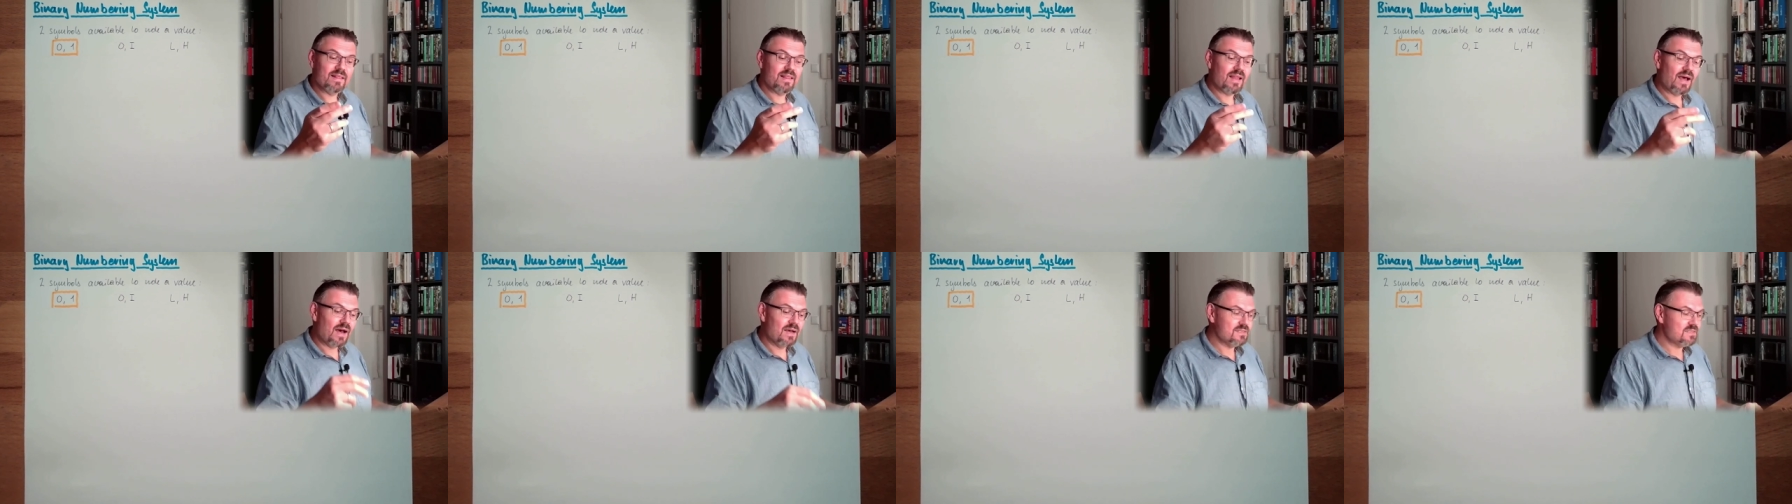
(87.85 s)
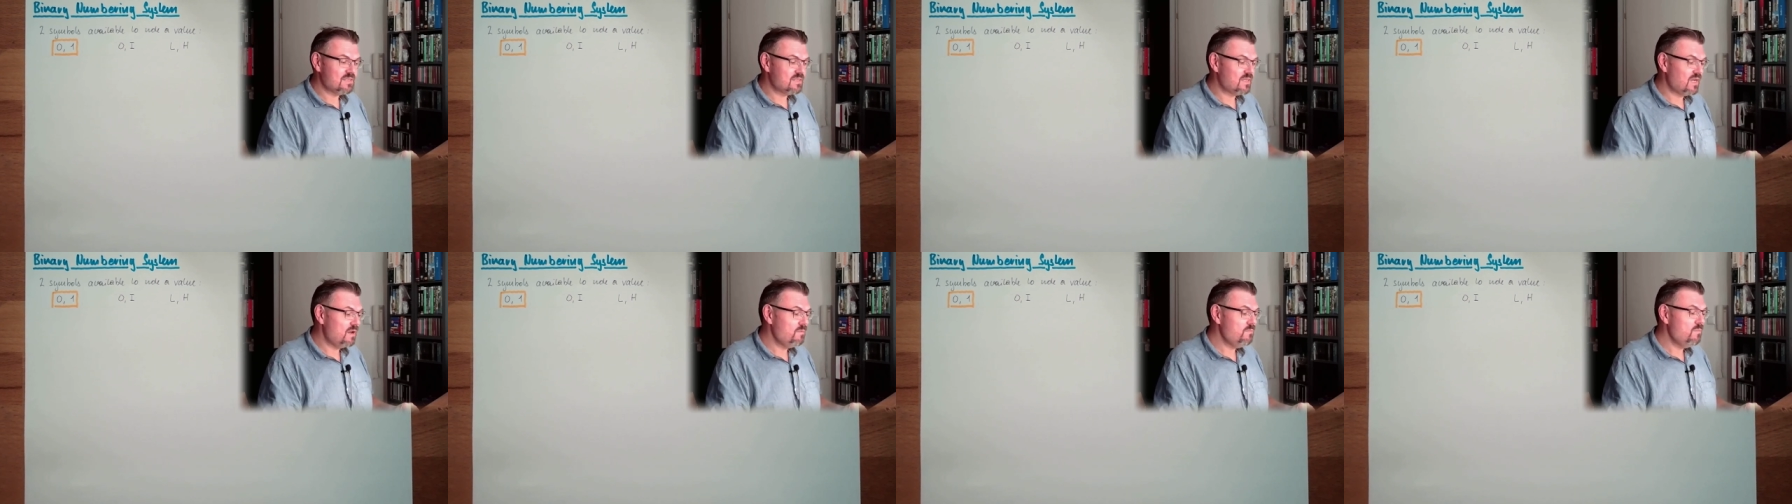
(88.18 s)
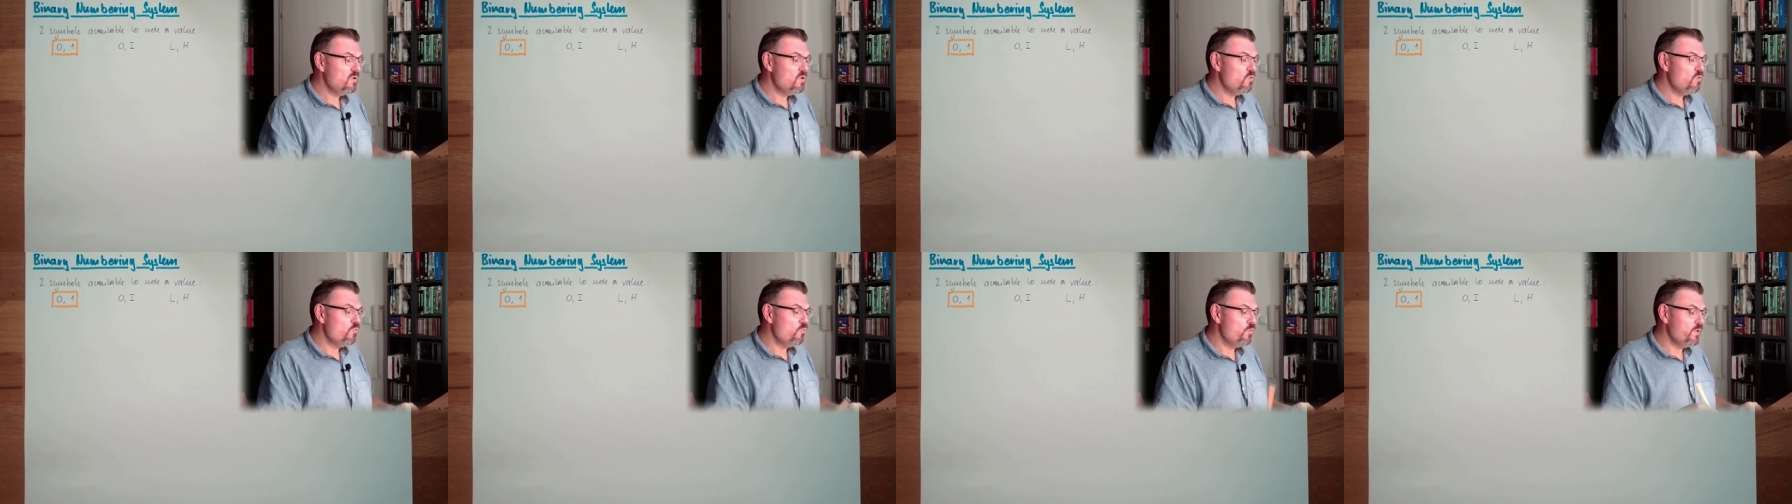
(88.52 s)
last time
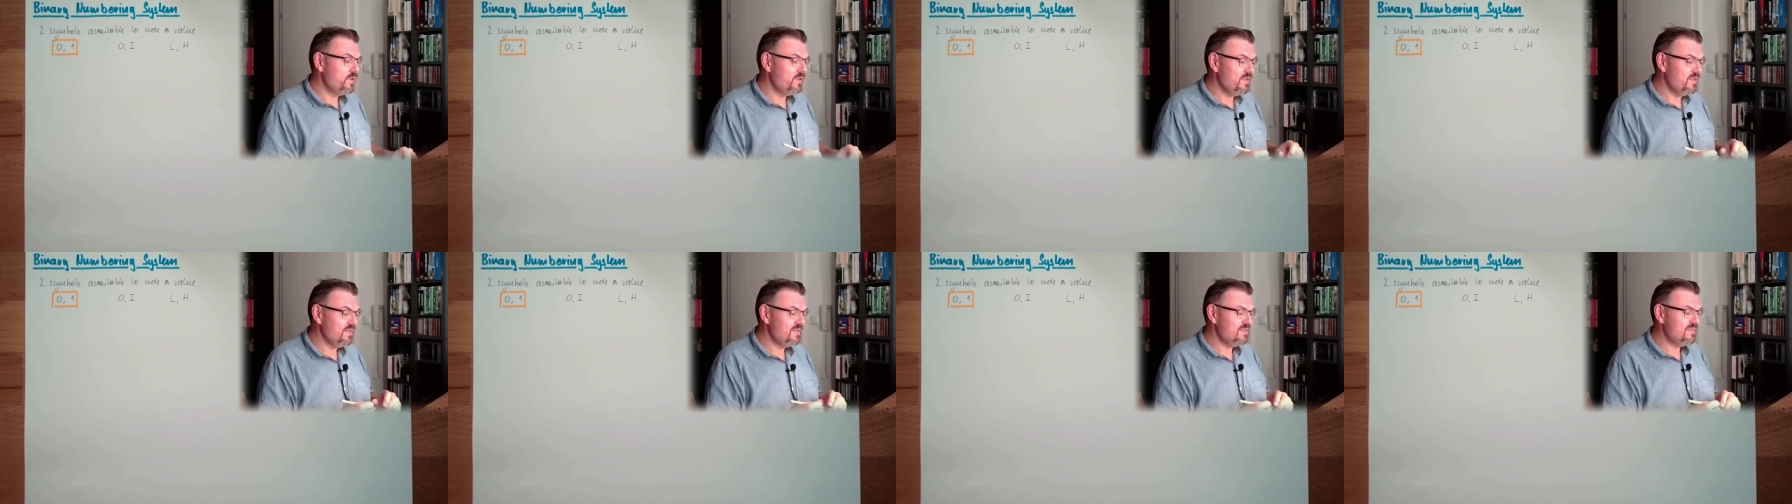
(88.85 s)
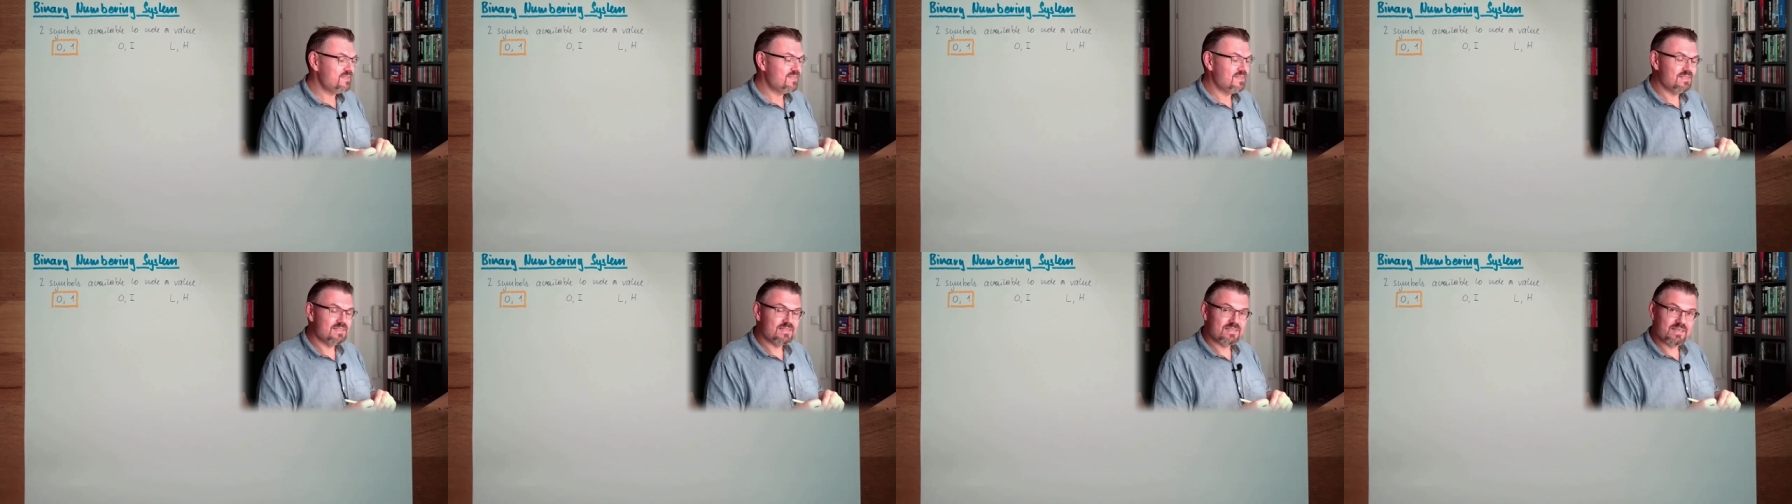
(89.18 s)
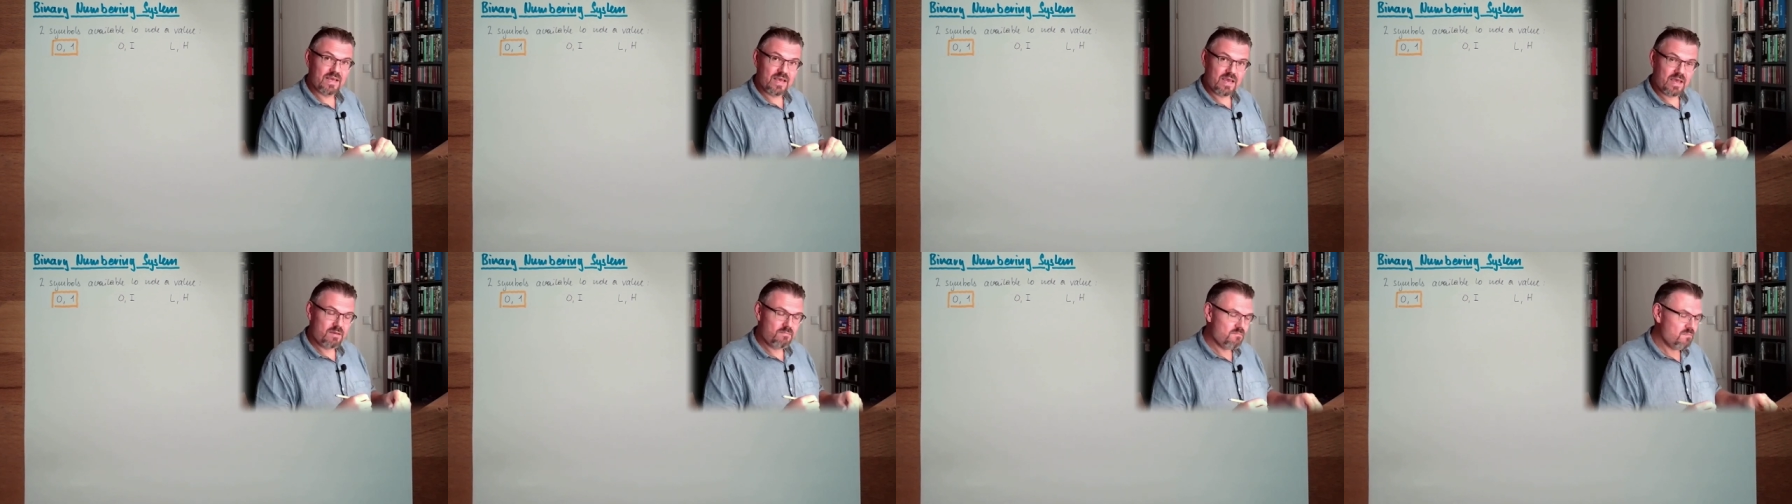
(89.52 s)
we did the
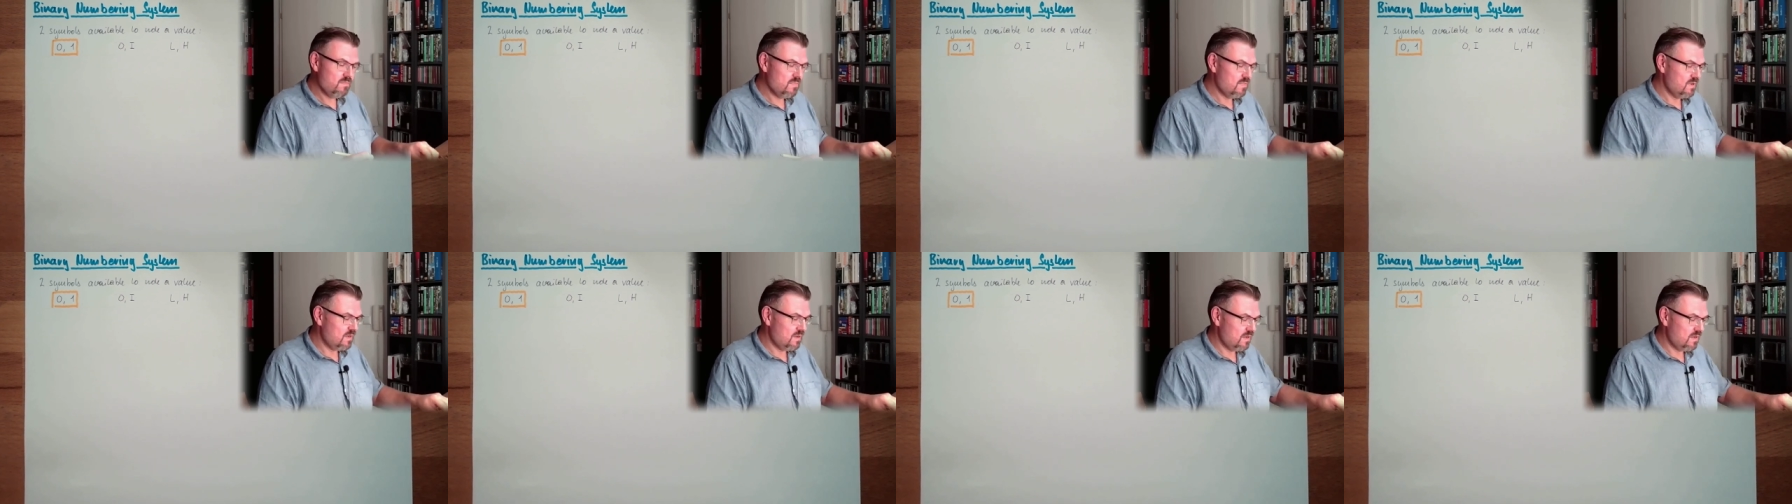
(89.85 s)
same,